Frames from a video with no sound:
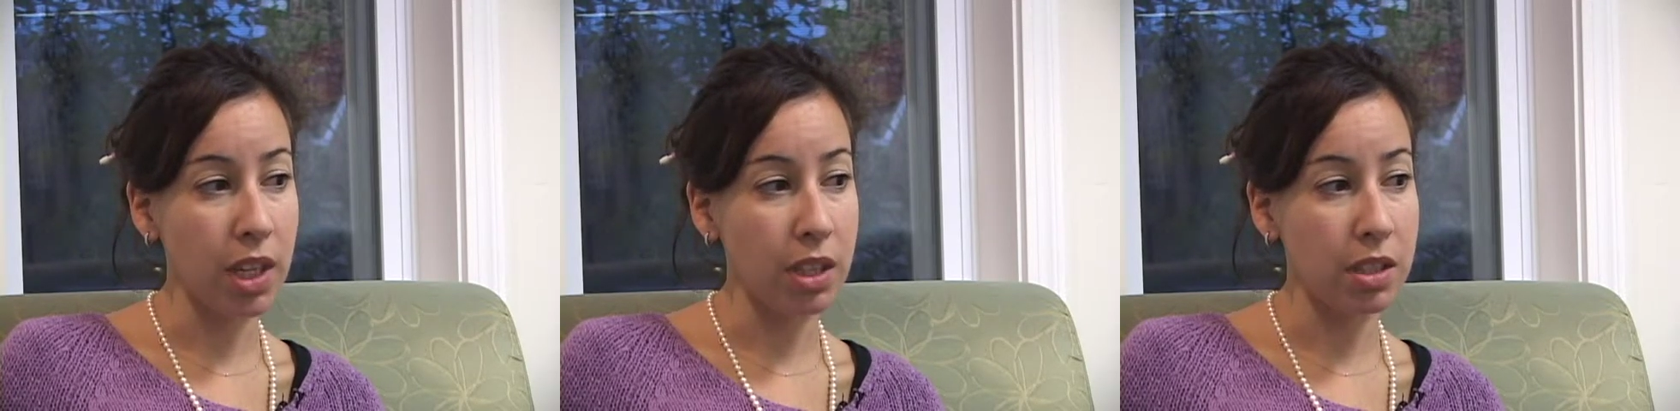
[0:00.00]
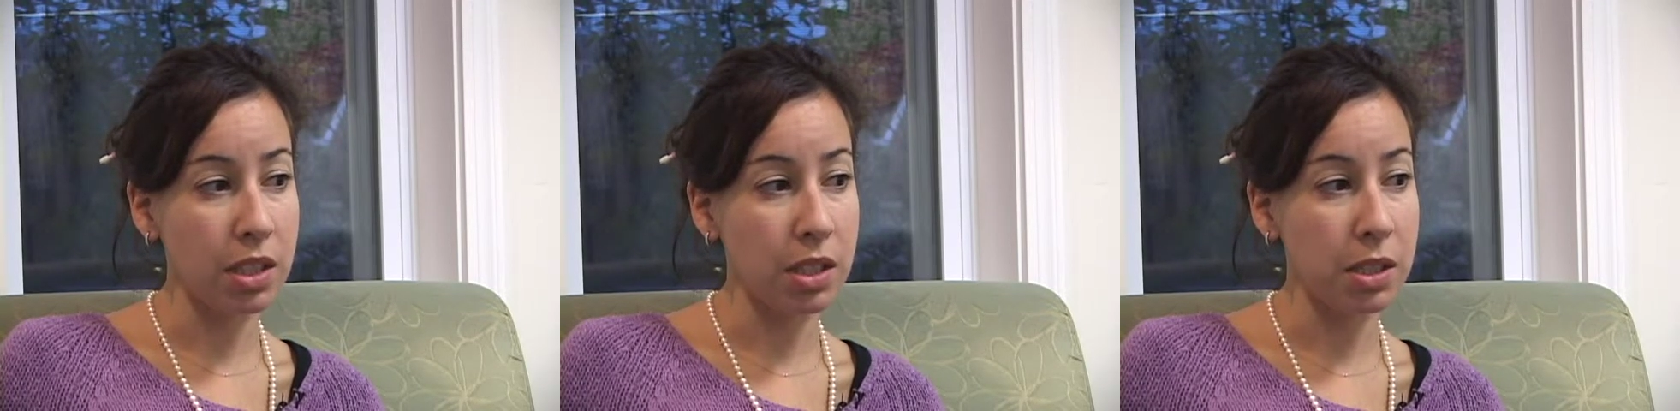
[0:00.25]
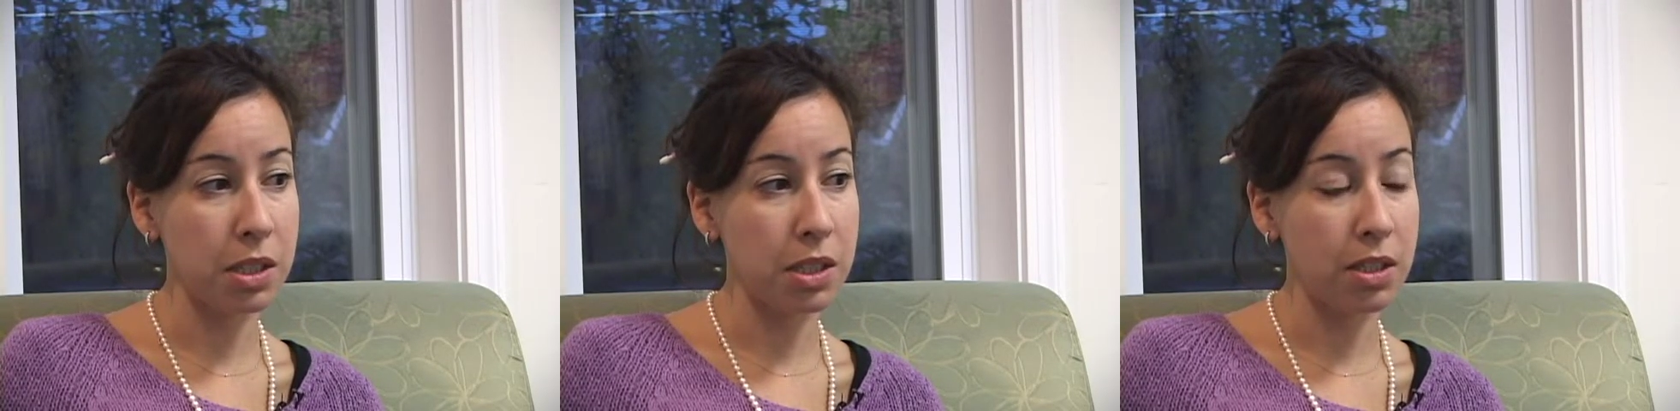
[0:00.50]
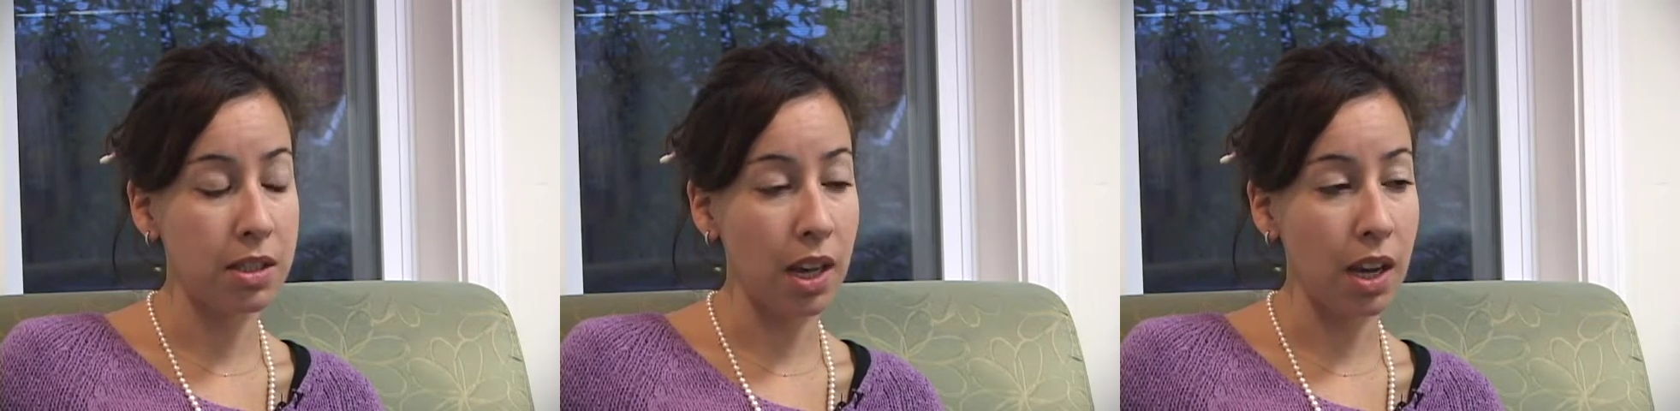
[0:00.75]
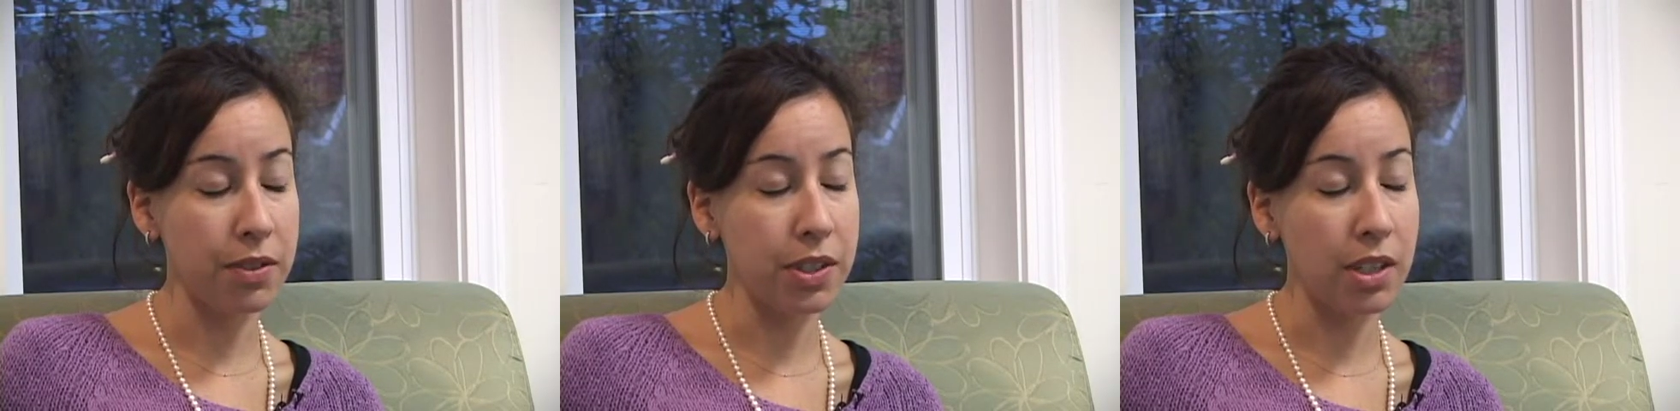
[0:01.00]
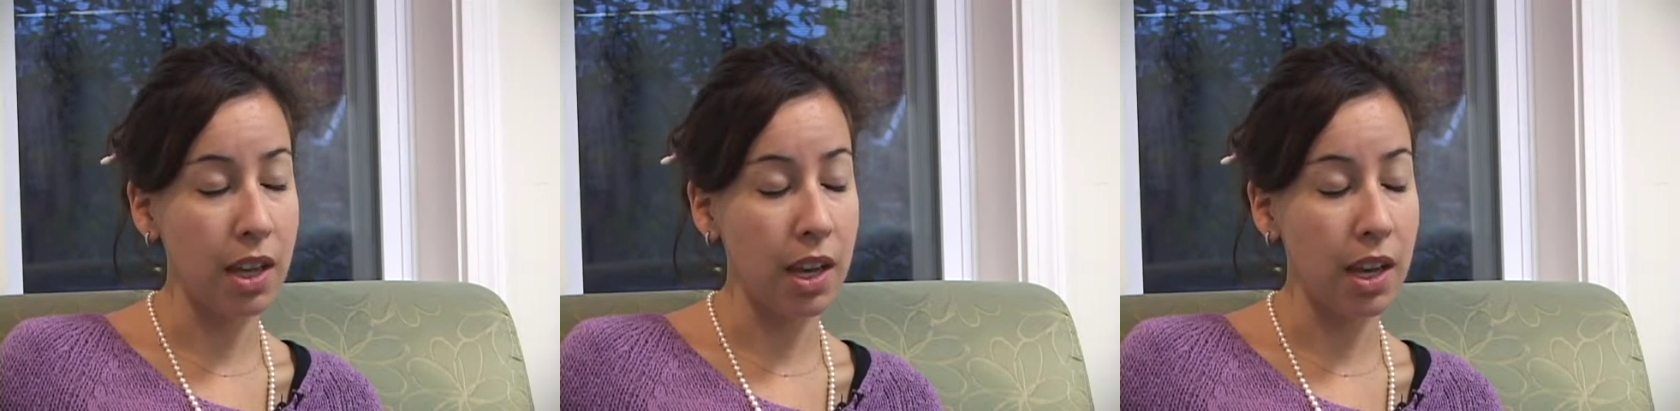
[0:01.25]

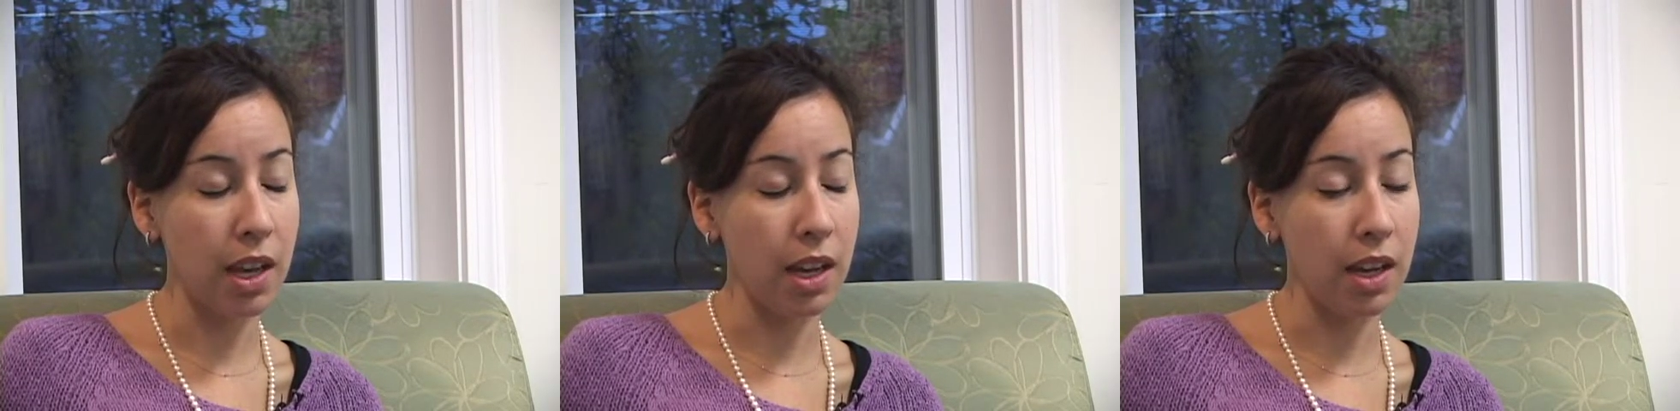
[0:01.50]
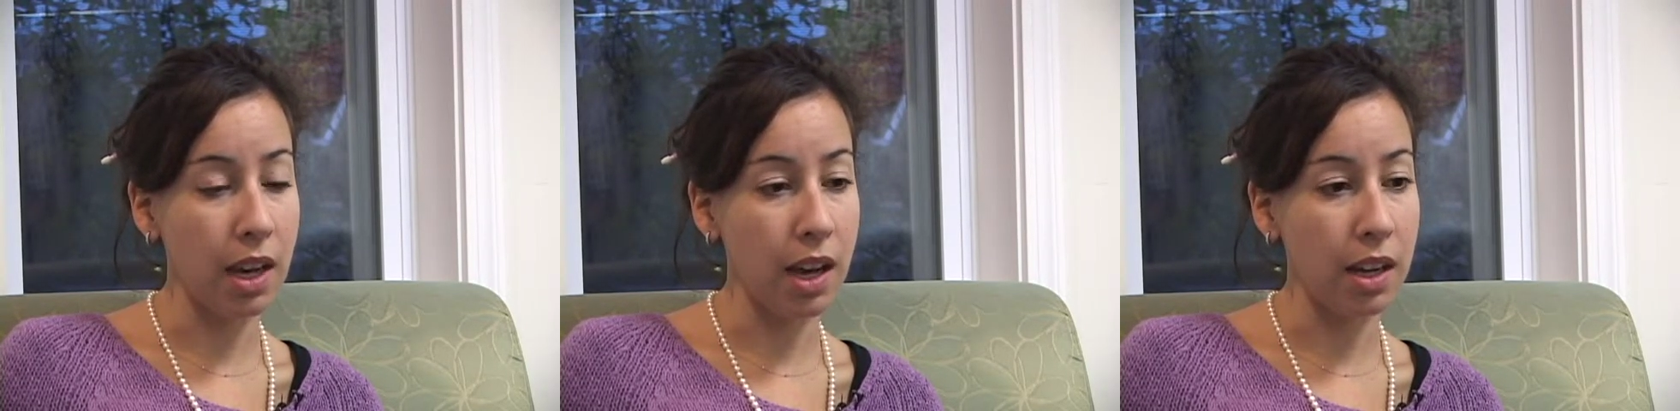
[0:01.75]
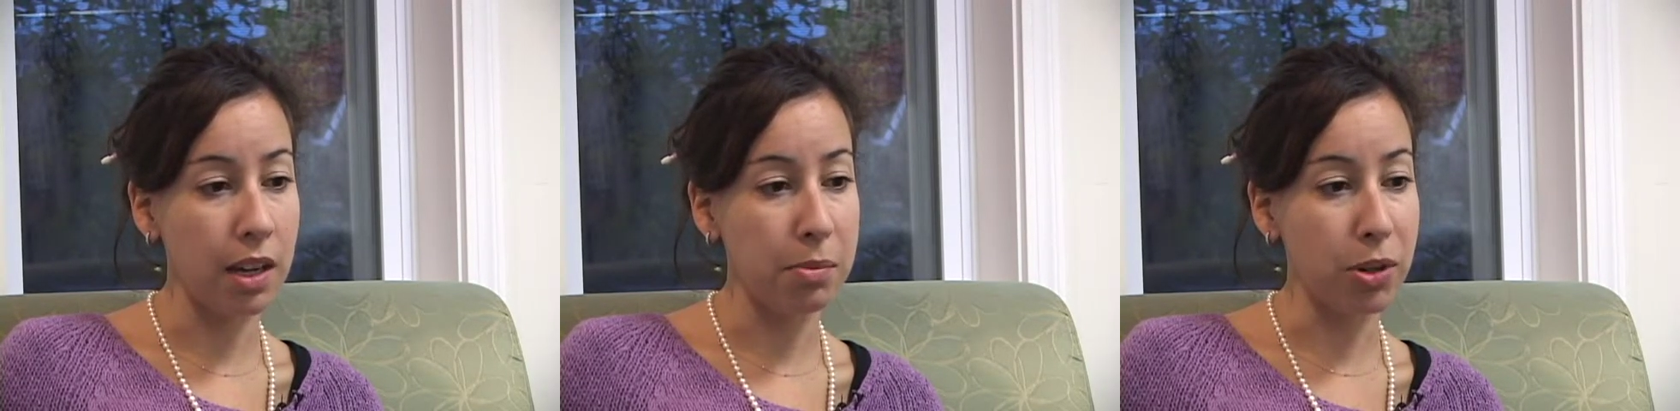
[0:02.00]
staffs a